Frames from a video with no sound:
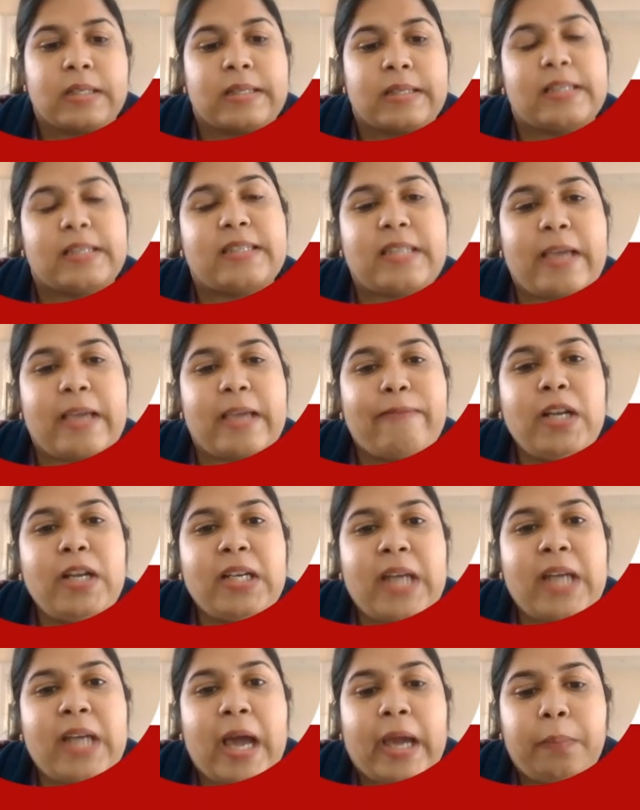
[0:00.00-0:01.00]
The
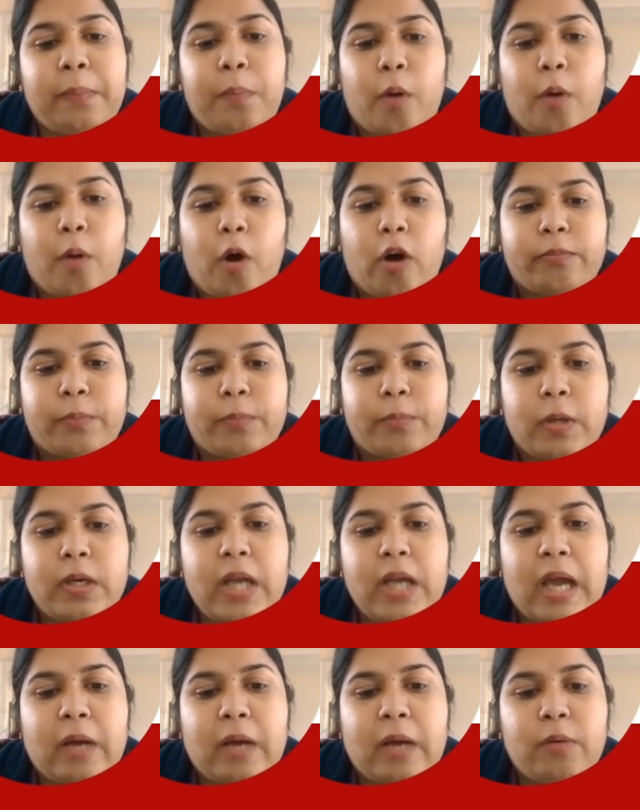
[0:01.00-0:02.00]
seventh type of
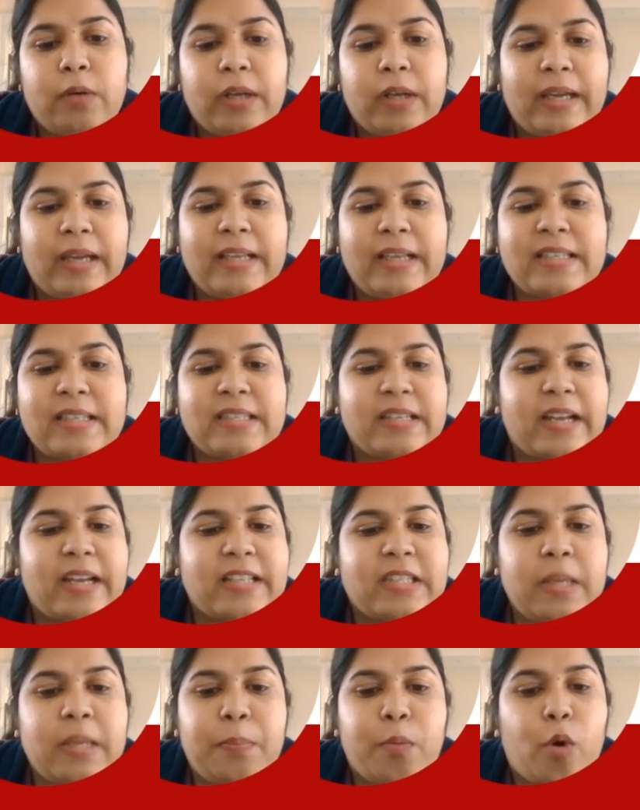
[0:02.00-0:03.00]
pronoun is
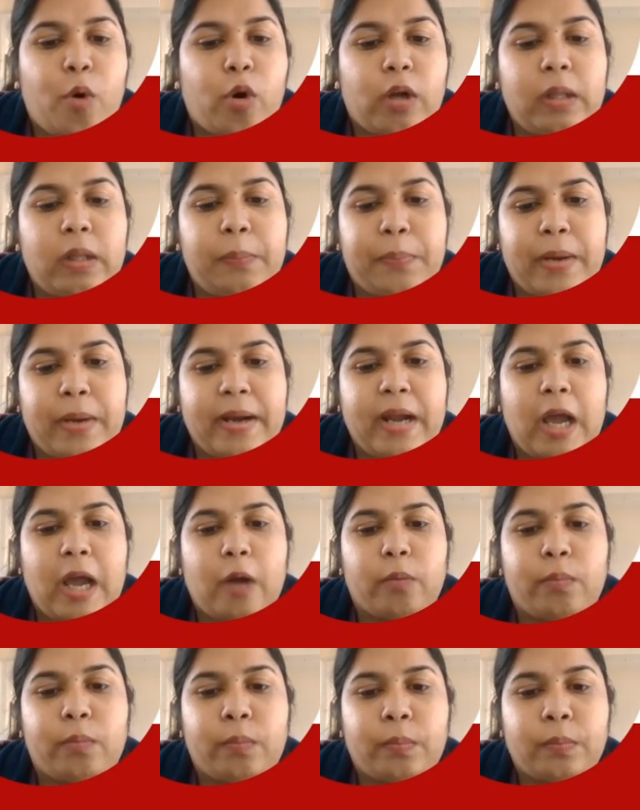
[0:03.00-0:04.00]
reciprocal
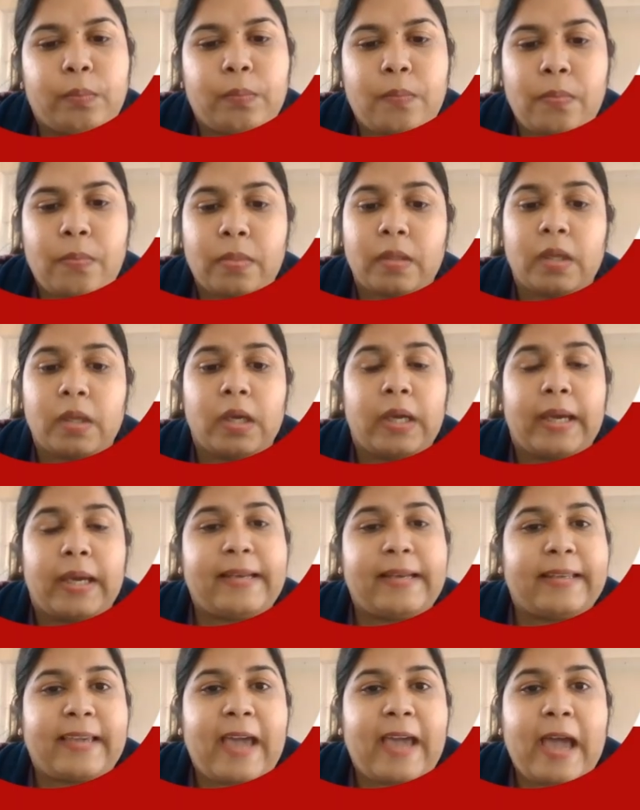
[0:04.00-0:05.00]
pronoun.
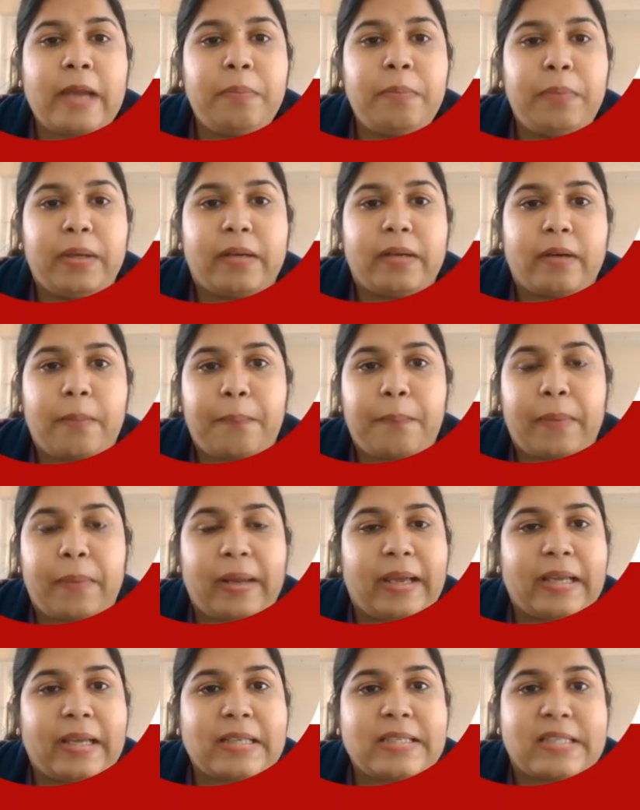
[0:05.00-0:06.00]
It can be
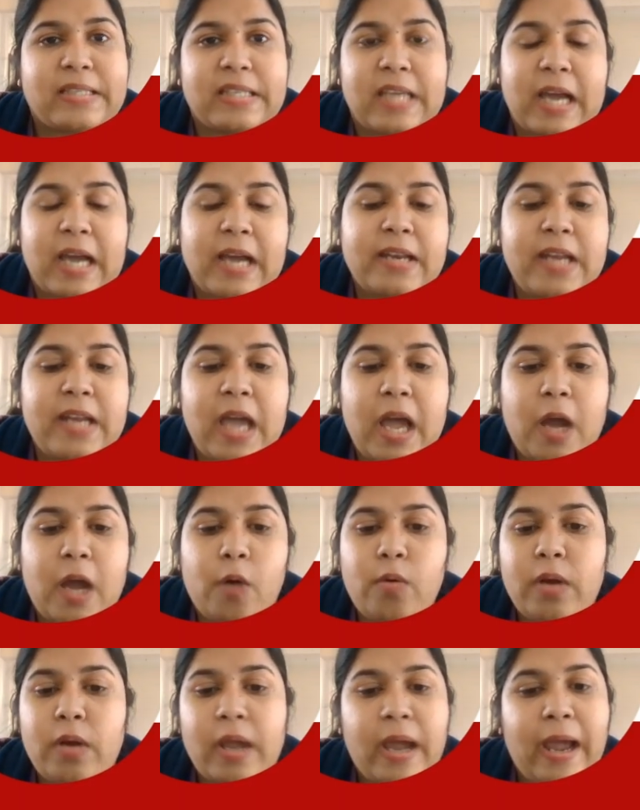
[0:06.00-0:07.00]
replaced a
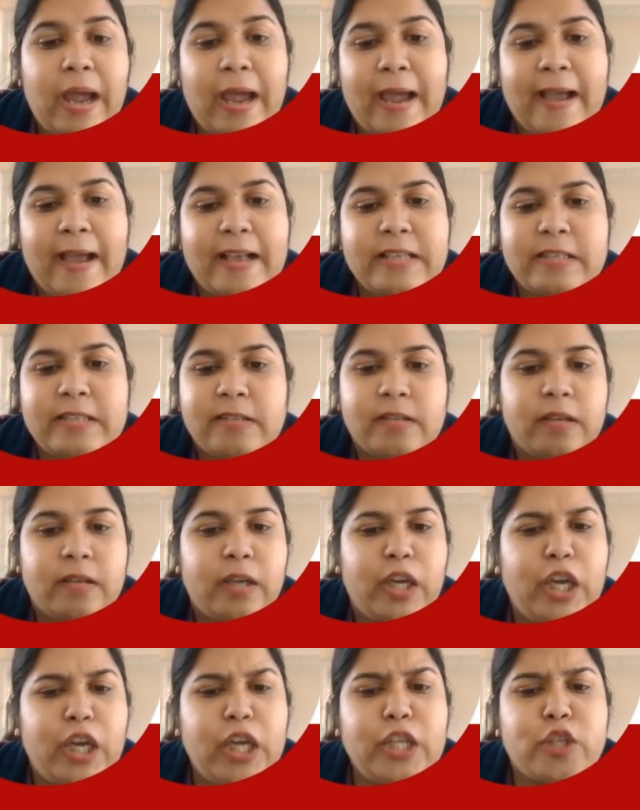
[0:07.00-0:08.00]
noun as
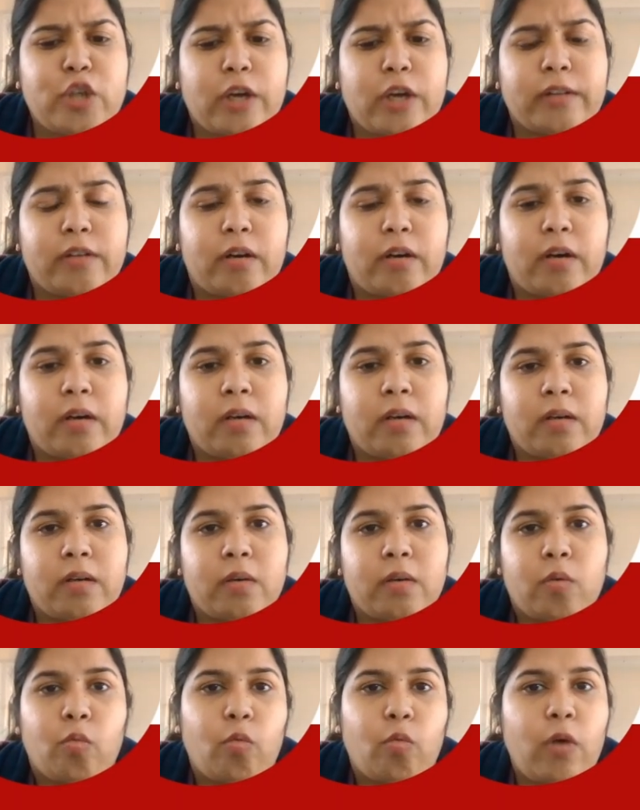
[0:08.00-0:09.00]
each other,
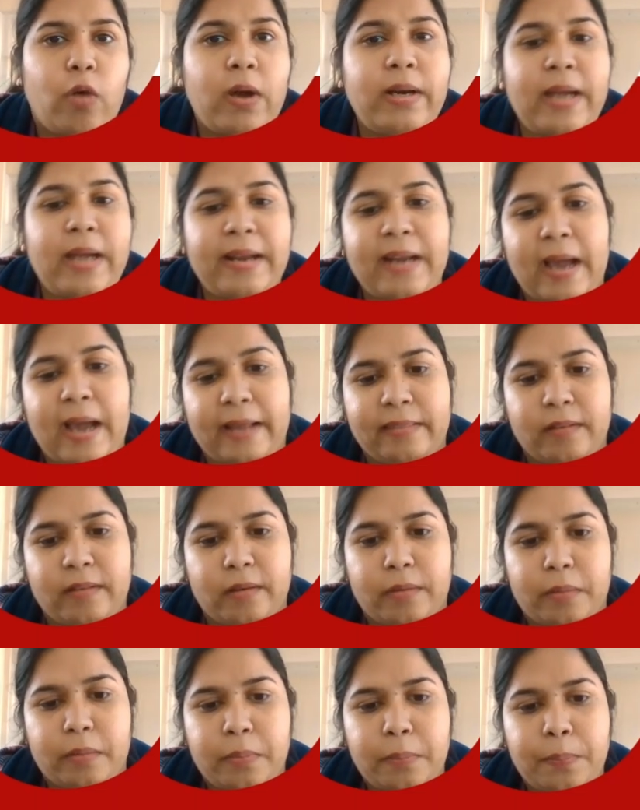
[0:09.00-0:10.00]
one
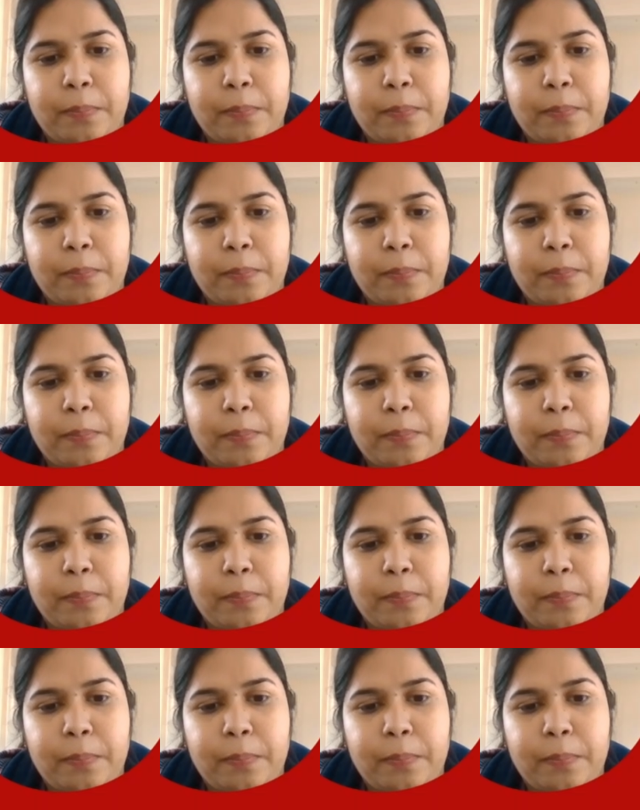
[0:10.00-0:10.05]
another.